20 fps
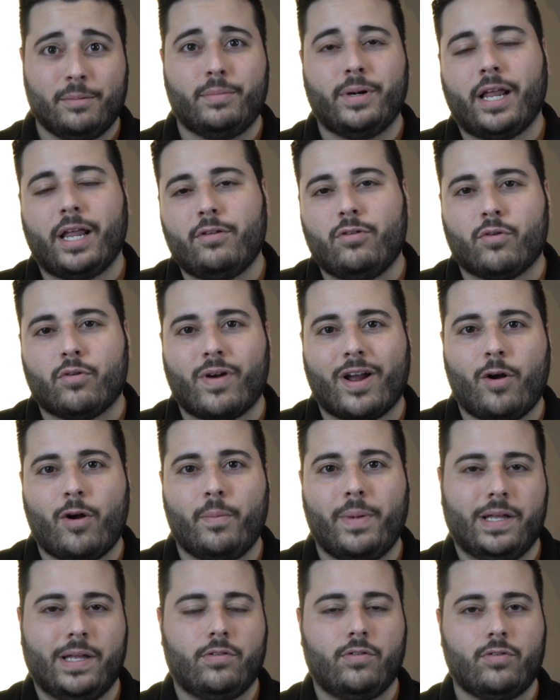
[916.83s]
but I do
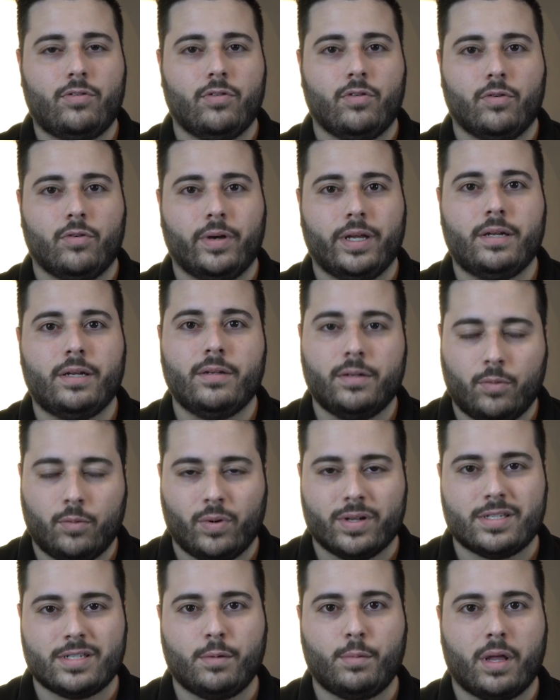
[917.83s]
recommend you to do it
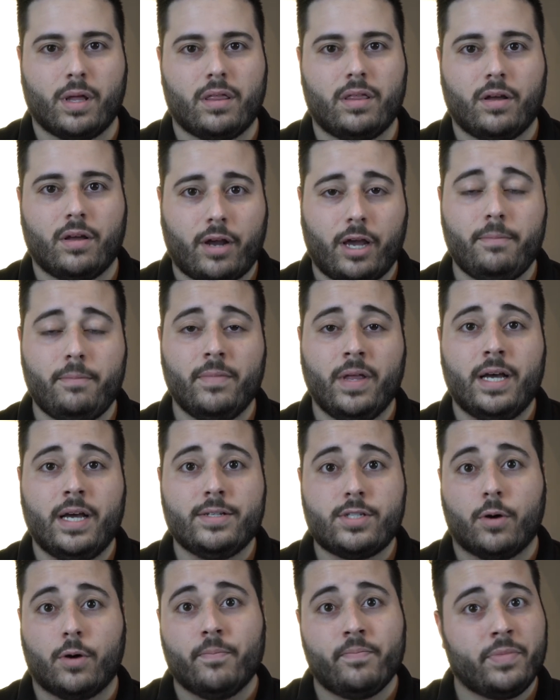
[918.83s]
once a month, okay?
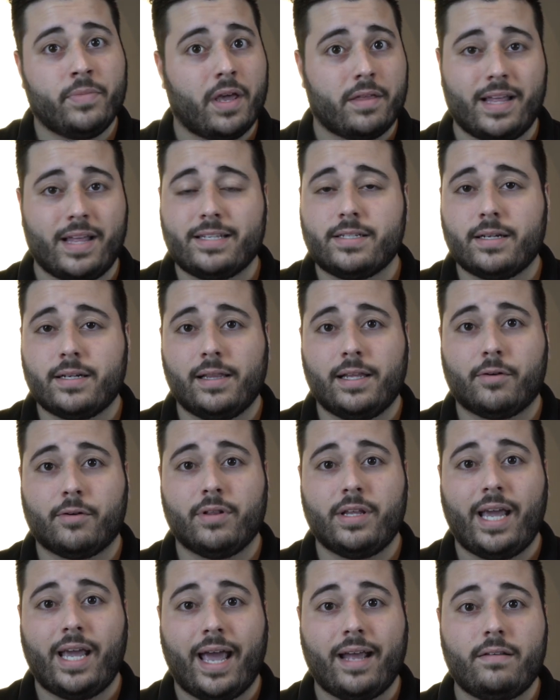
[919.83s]
So that's
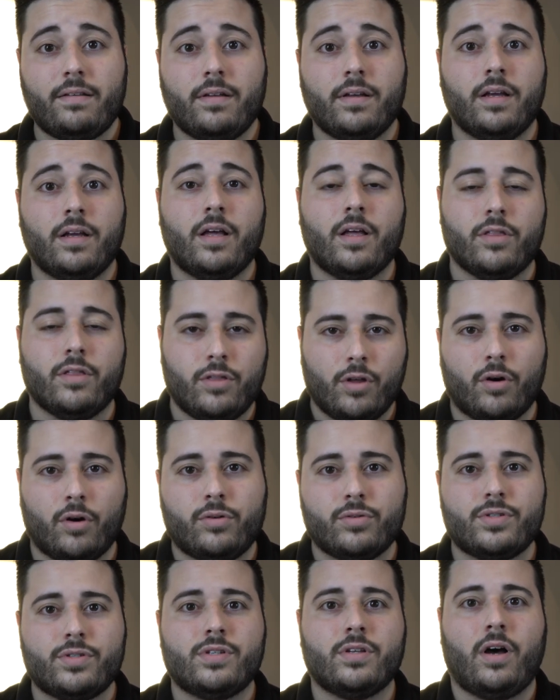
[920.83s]
literally it.
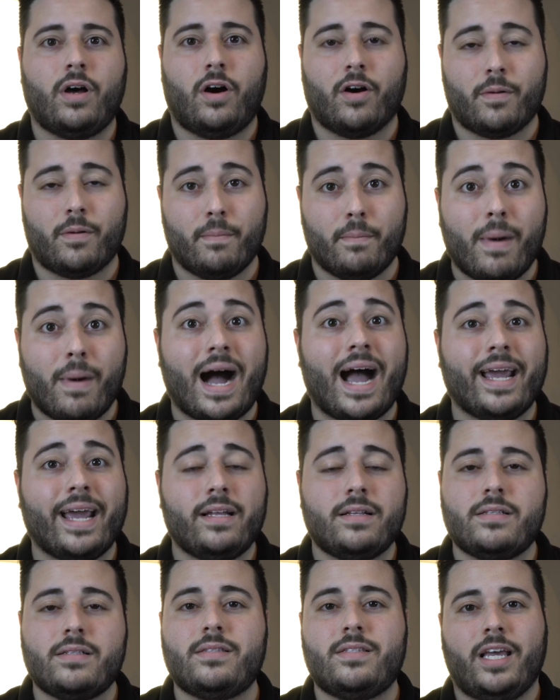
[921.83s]
Those are
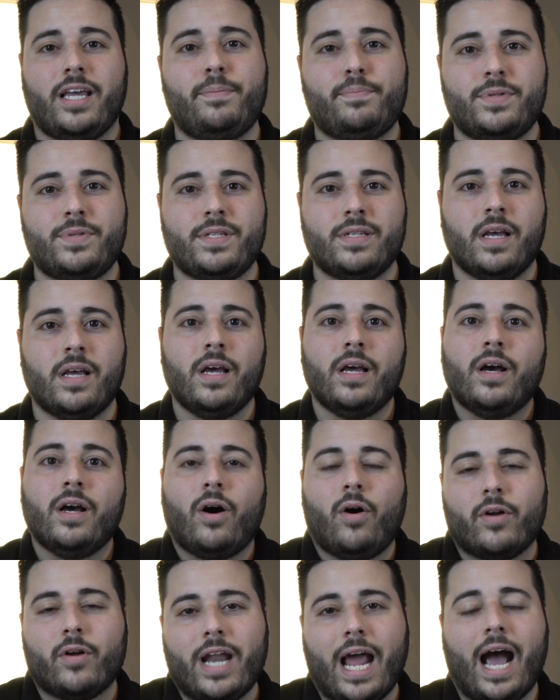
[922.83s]
my tips
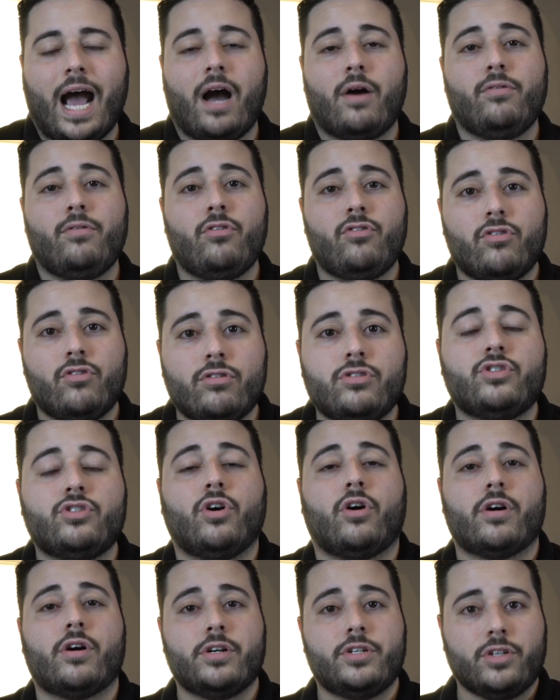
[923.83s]
on how you should
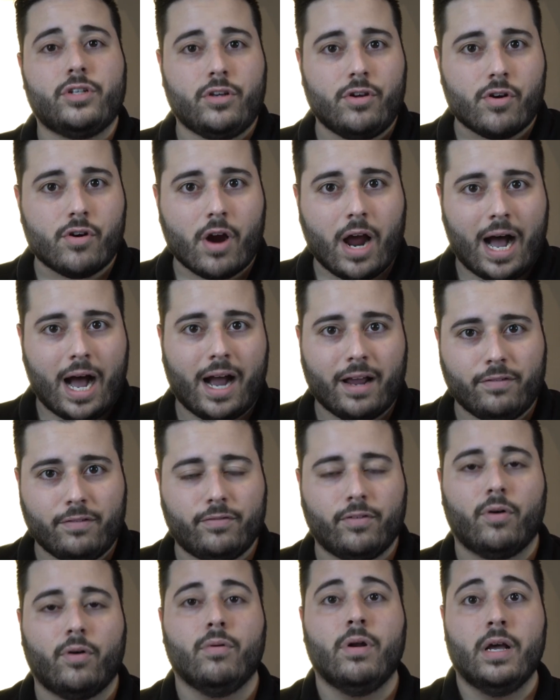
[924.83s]
charge your
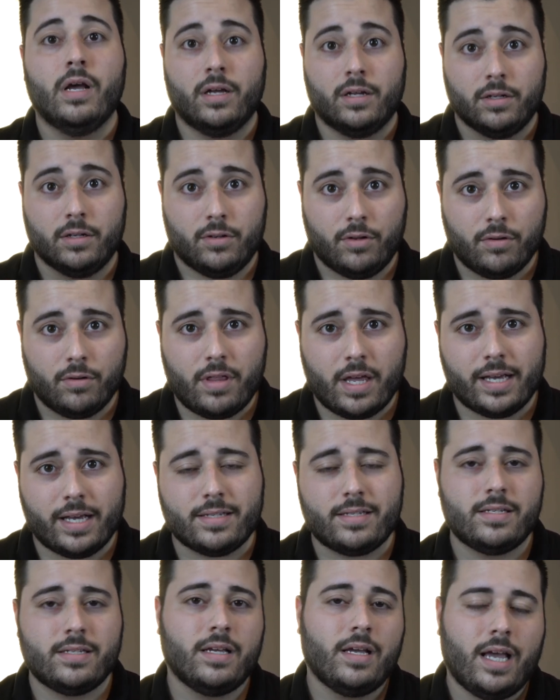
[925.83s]
iPhone. Do
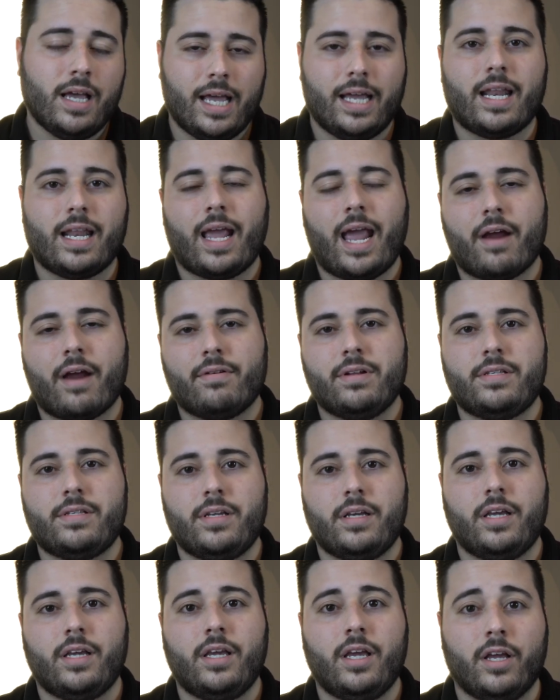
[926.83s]
this and I
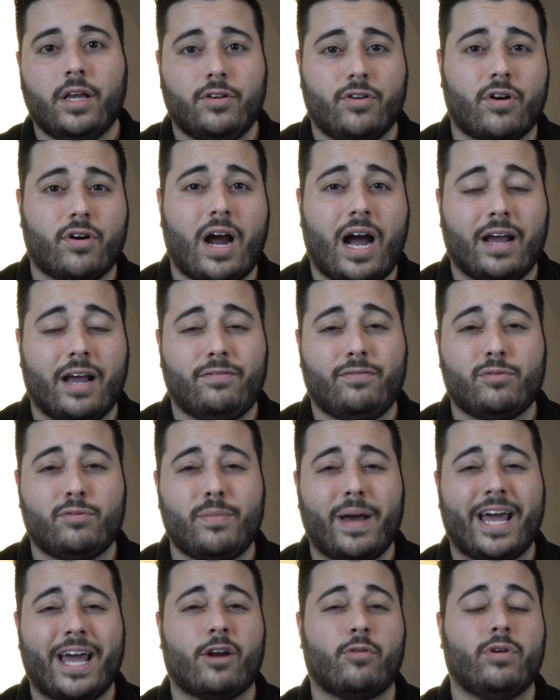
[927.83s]
guarantee your
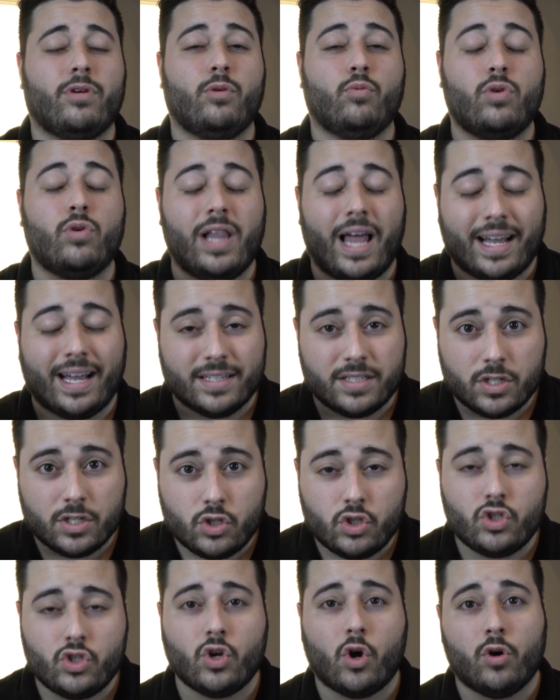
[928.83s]
iPhone battery will last
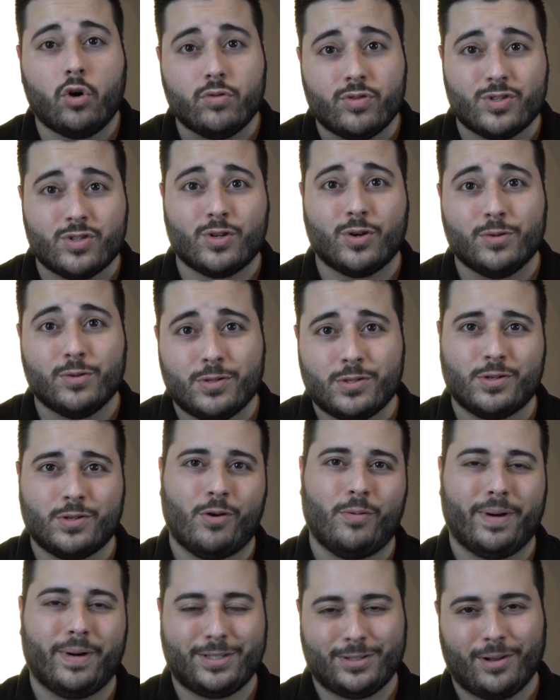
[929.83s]
so, so,
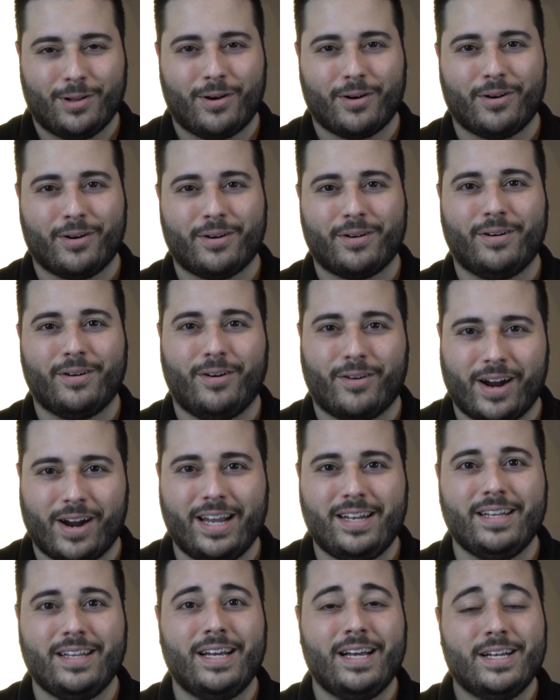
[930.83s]
so much longer, all
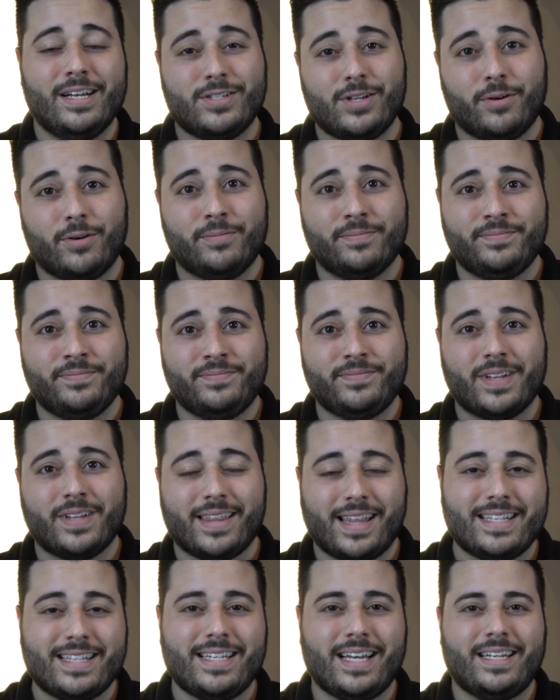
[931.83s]
right? So
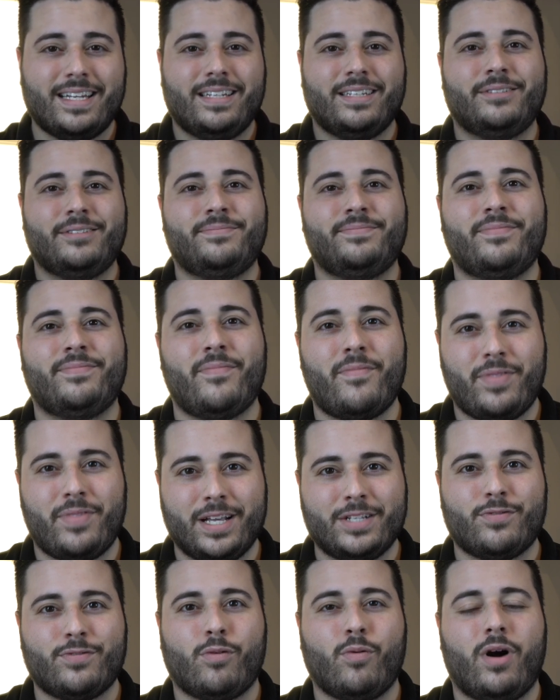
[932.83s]
that's it.
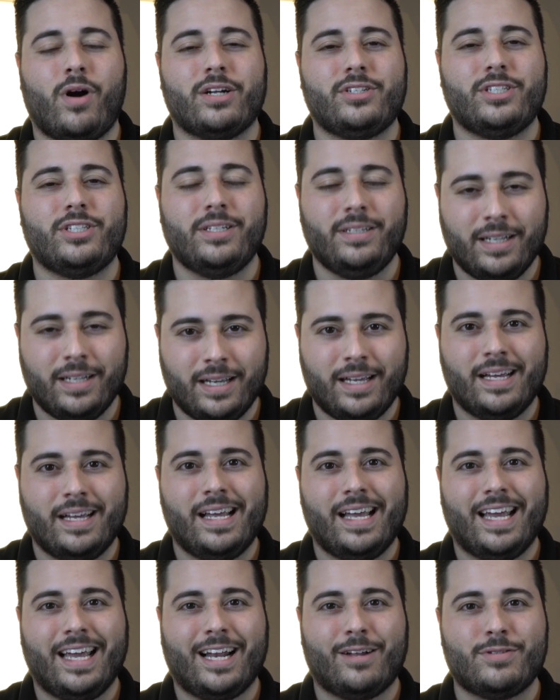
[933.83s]
Thanks for watching
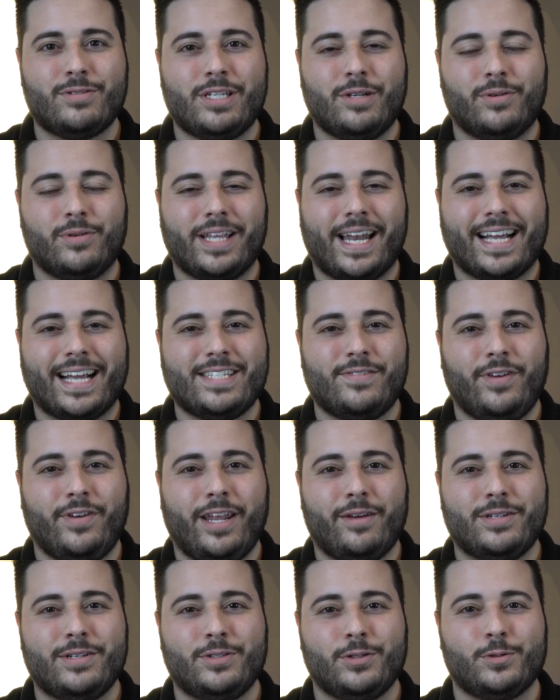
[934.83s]
and I'll see you on the next
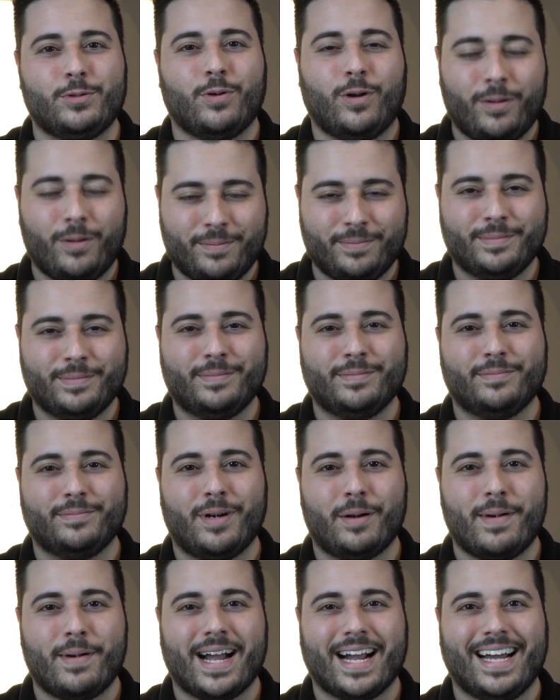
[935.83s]
video as usual.
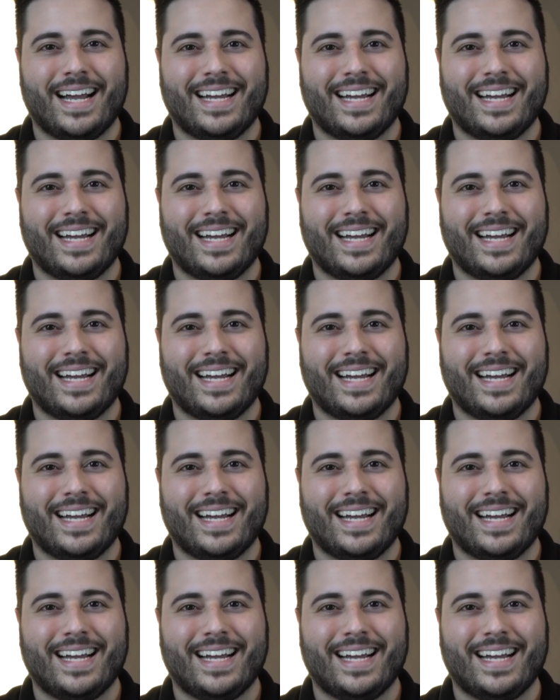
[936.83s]
Bye-bye